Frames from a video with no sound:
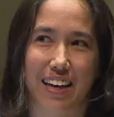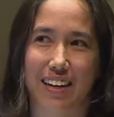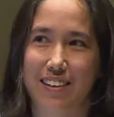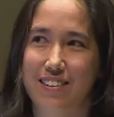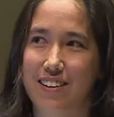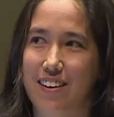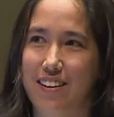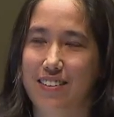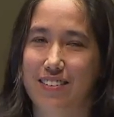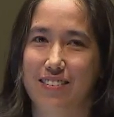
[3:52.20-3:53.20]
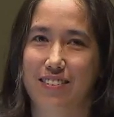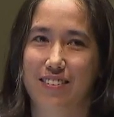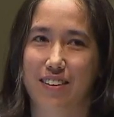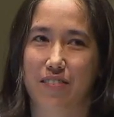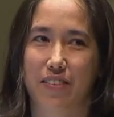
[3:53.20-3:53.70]
it is not
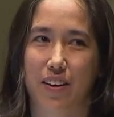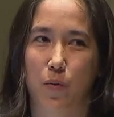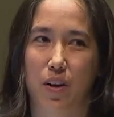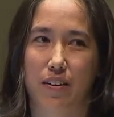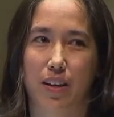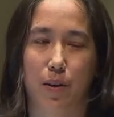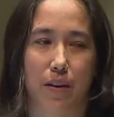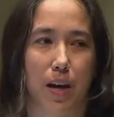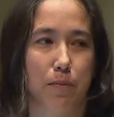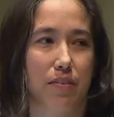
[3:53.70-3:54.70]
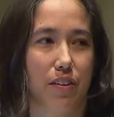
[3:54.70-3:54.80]
a very well kept